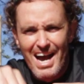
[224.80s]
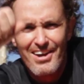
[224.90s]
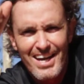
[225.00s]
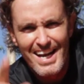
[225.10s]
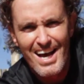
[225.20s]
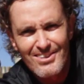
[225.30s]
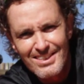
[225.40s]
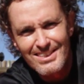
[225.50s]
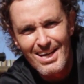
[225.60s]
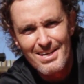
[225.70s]
Okay, now's the
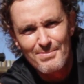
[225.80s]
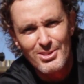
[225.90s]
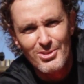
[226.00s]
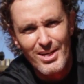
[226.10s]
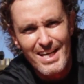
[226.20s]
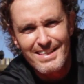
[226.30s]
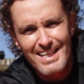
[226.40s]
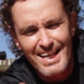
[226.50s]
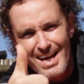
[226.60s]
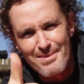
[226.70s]
time to hit
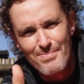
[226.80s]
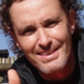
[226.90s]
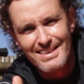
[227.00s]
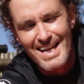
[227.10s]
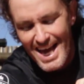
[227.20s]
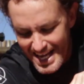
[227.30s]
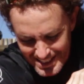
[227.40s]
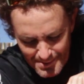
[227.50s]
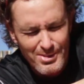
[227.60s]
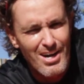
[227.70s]
that like button and
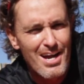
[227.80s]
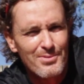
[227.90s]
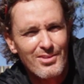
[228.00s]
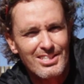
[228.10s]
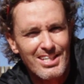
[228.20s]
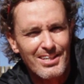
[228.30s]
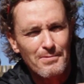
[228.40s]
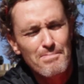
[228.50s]
subscribe to this channel,